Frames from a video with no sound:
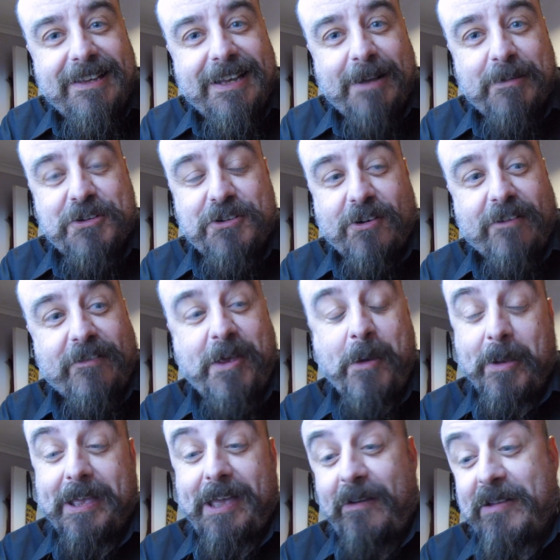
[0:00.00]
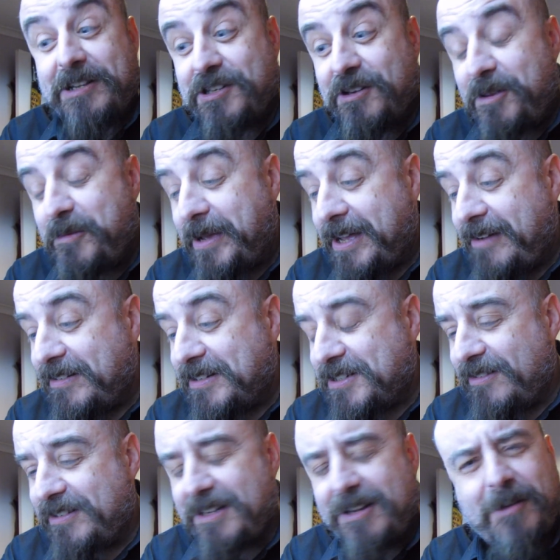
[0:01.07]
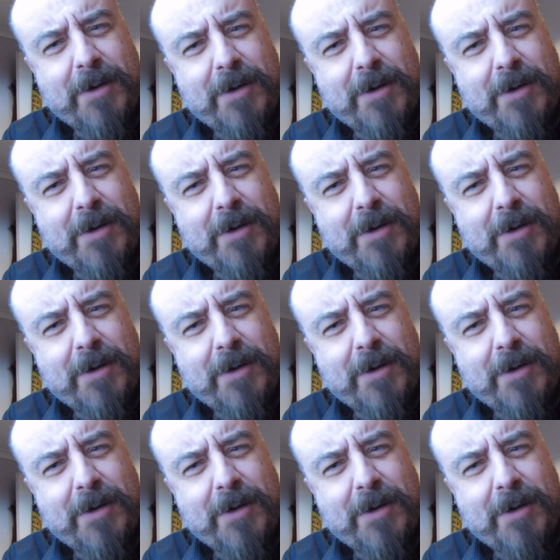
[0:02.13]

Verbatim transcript: I'm sure if you were going to, you were going to. I don't know